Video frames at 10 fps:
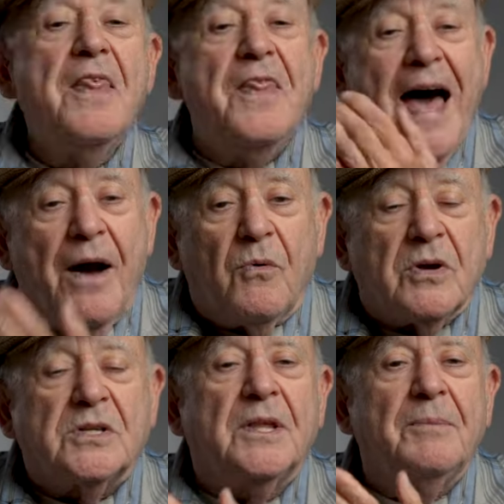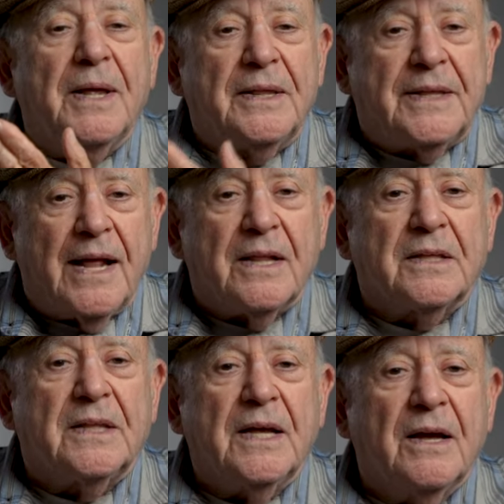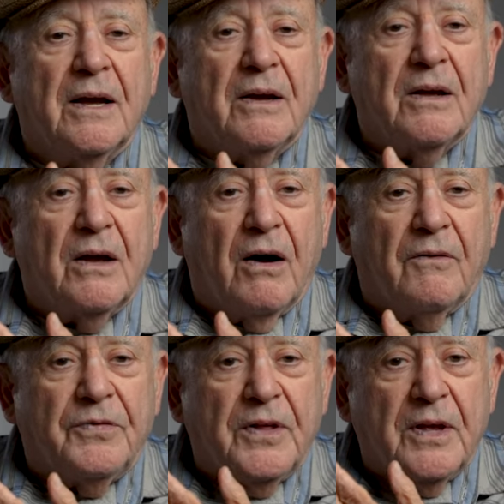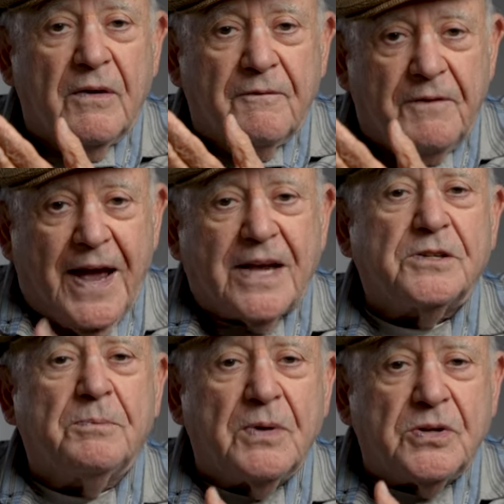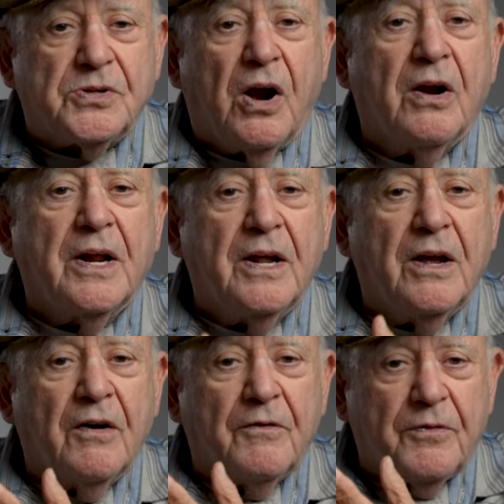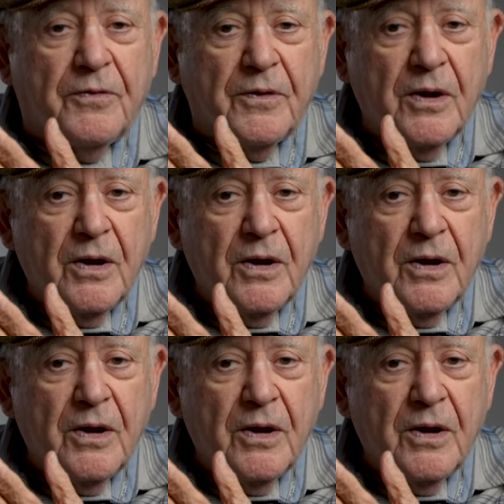that was the mentality of the vast majority of